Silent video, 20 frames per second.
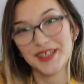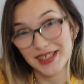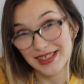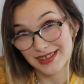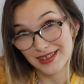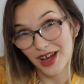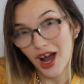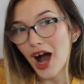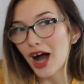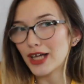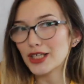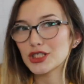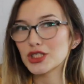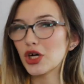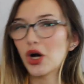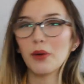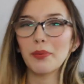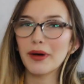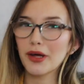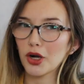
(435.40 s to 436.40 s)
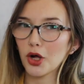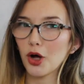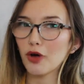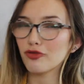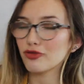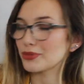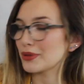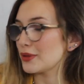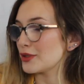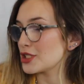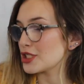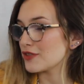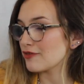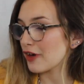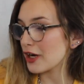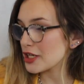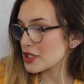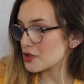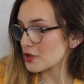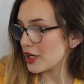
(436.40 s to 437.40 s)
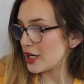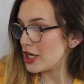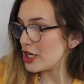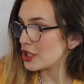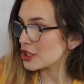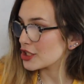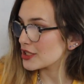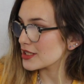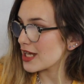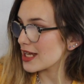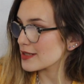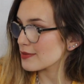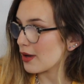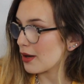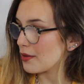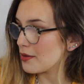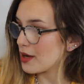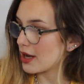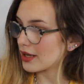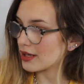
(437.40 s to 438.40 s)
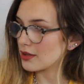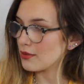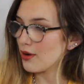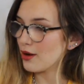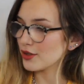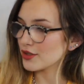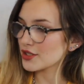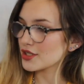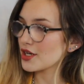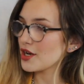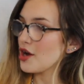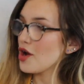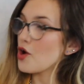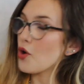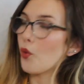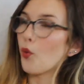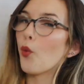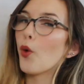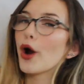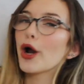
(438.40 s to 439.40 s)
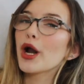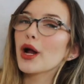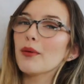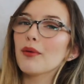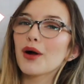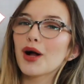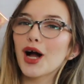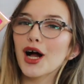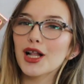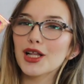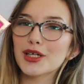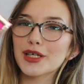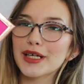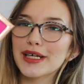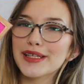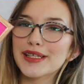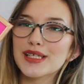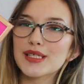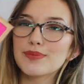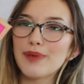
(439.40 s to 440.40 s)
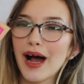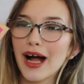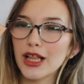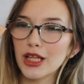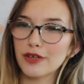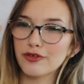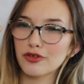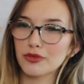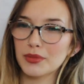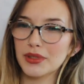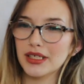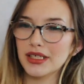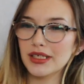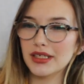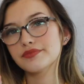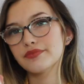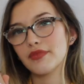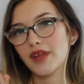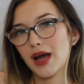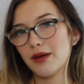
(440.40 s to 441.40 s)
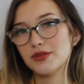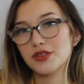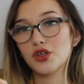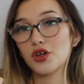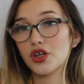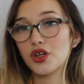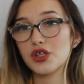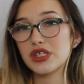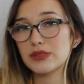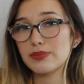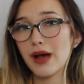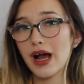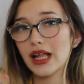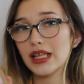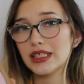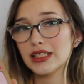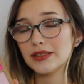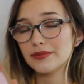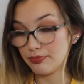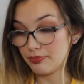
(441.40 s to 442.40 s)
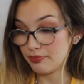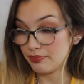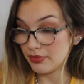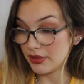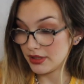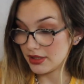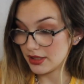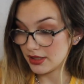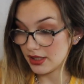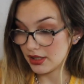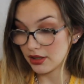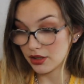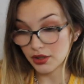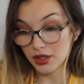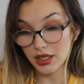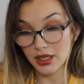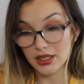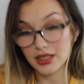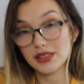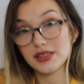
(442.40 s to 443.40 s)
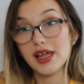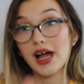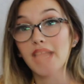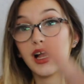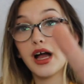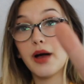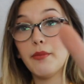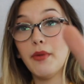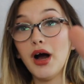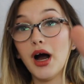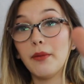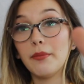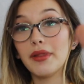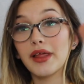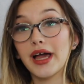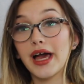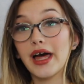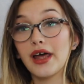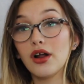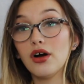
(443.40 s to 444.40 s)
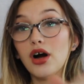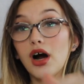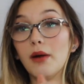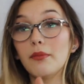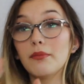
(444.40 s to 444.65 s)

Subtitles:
does not show up at all for me, which is very strange because that's probably like the most wearable color in this palette for me. I'm still gonna use this palette. It literally does not come up like at all.